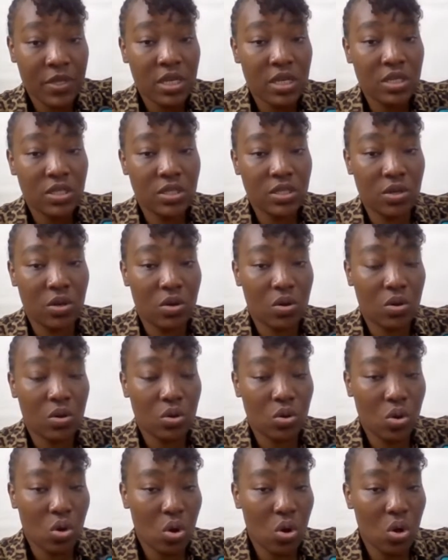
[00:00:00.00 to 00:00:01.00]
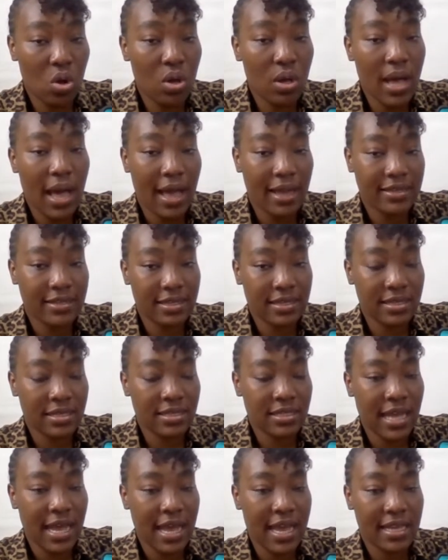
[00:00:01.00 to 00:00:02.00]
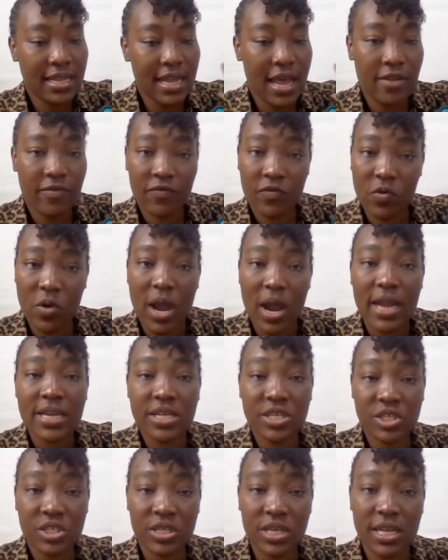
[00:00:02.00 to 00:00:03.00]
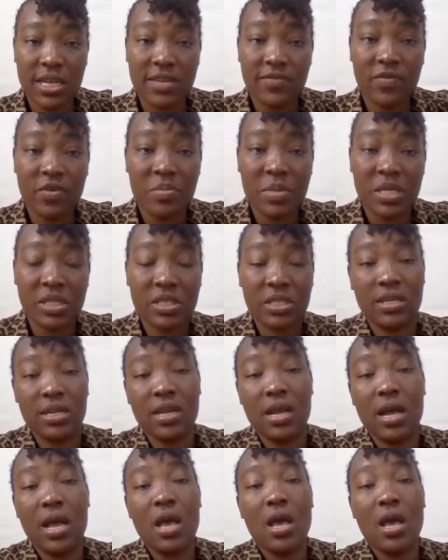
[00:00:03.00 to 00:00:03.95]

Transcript: So go access the site for additional information